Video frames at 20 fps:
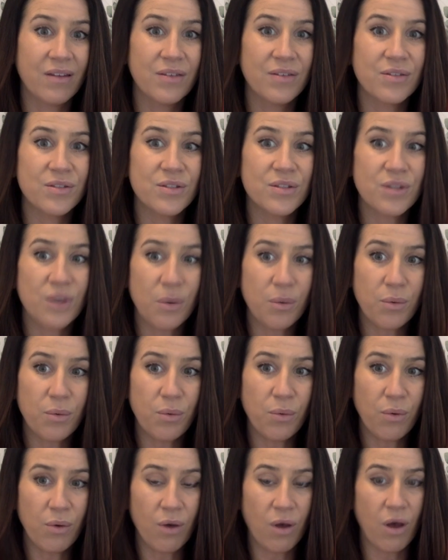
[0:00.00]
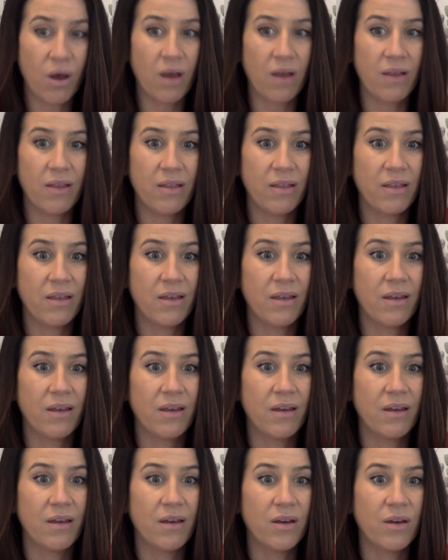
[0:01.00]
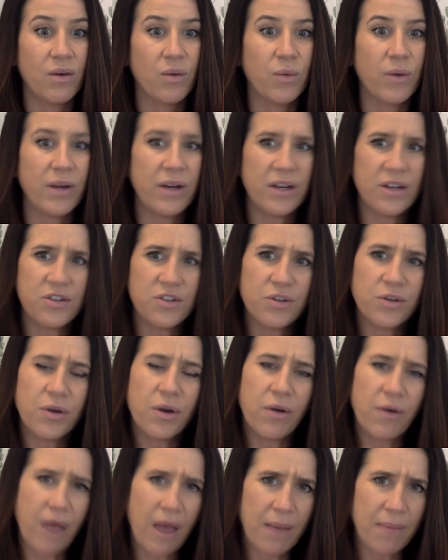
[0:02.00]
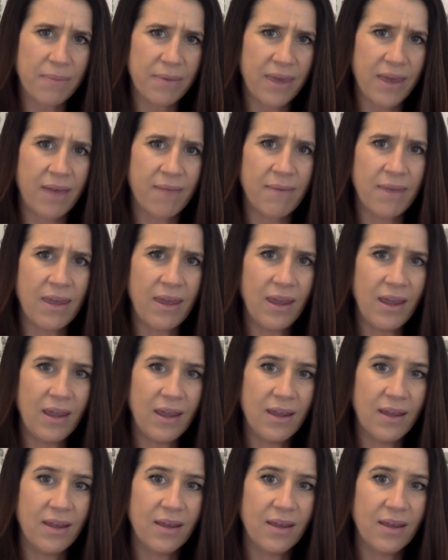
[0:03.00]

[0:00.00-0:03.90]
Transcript: So cool. Where did you grow up, Gammy?